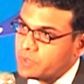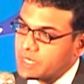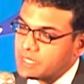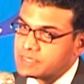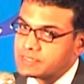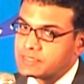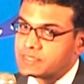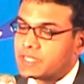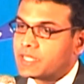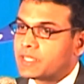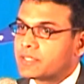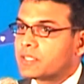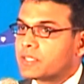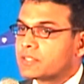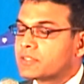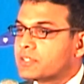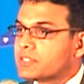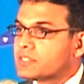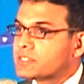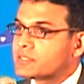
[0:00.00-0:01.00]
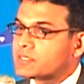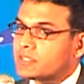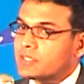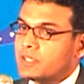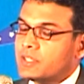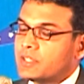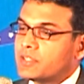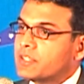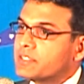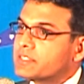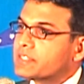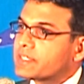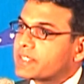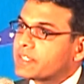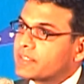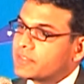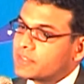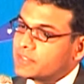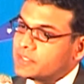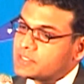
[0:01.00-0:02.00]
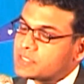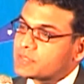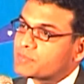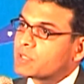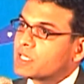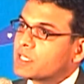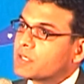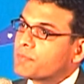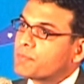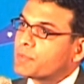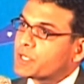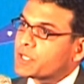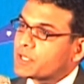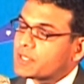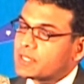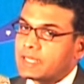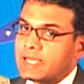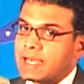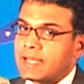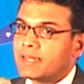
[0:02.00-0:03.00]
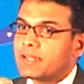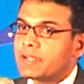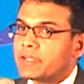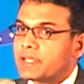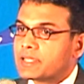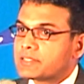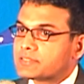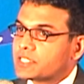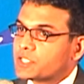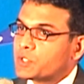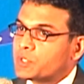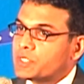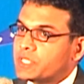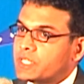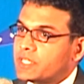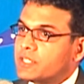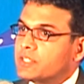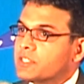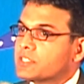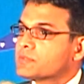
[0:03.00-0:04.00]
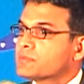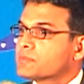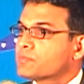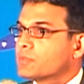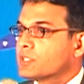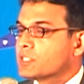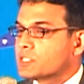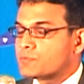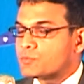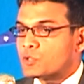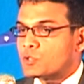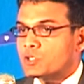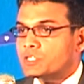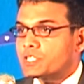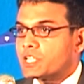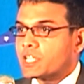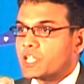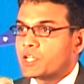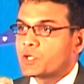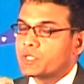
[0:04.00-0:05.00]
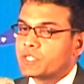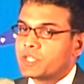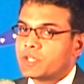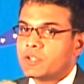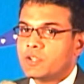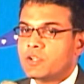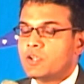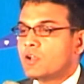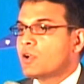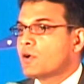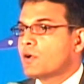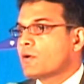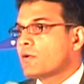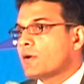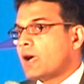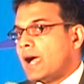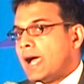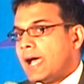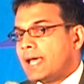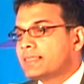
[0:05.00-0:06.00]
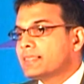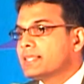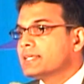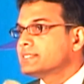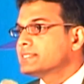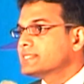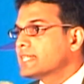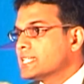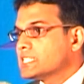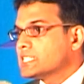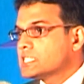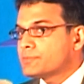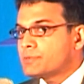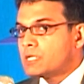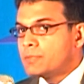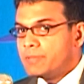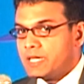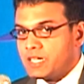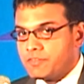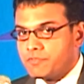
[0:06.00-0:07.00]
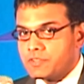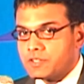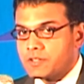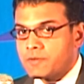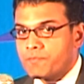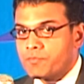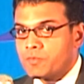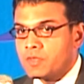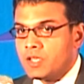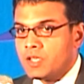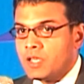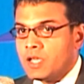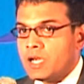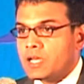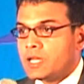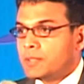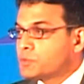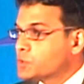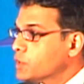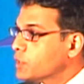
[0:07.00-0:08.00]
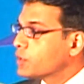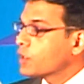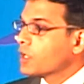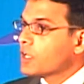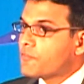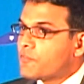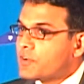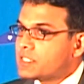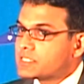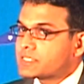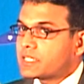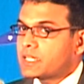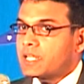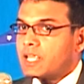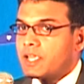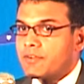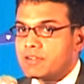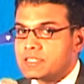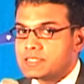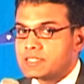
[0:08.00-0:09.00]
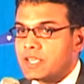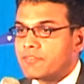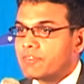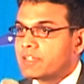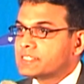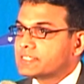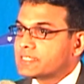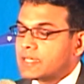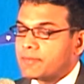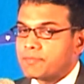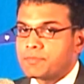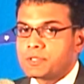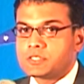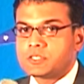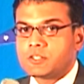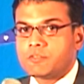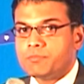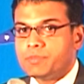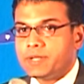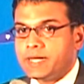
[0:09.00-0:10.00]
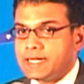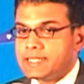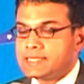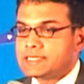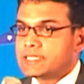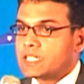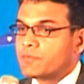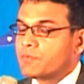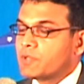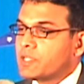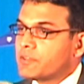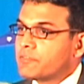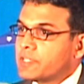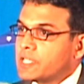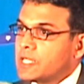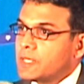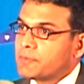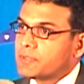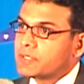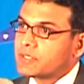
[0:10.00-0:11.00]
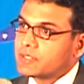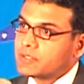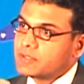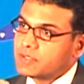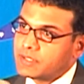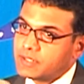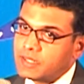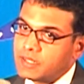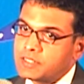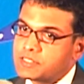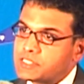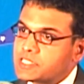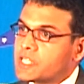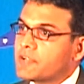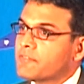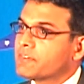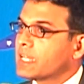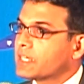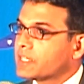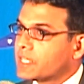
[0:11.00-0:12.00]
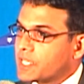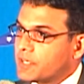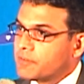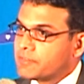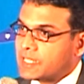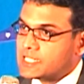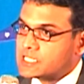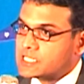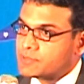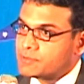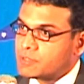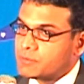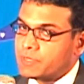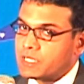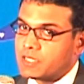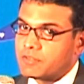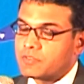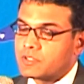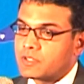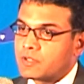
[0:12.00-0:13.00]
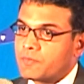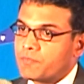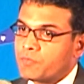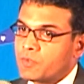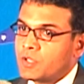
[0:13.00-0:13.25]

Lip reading: We can say that this particular analytics that you did, this project that you did, had this tangible benefit. And I'm sure all of us can give examples of brands that we have helped achieve that kind of tangible benefit.